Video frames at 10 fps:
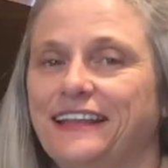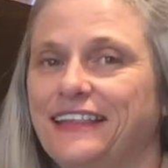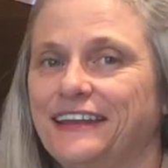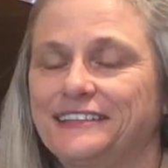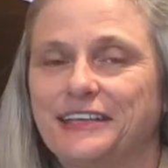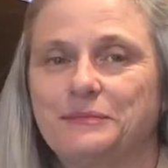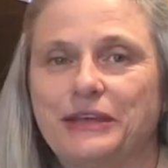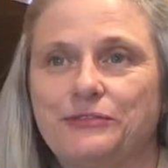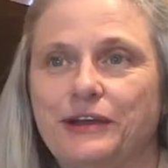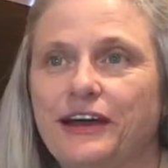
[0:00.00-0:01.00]
Things can
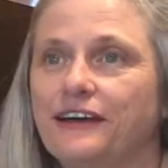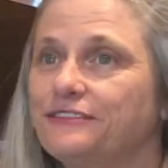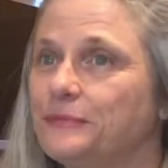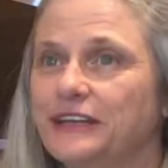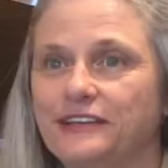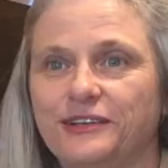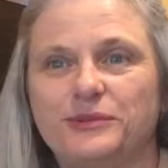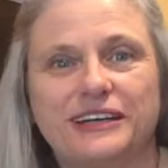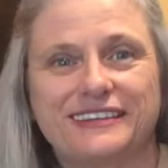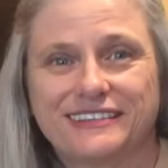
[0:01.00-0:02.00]
be rough, but you know what?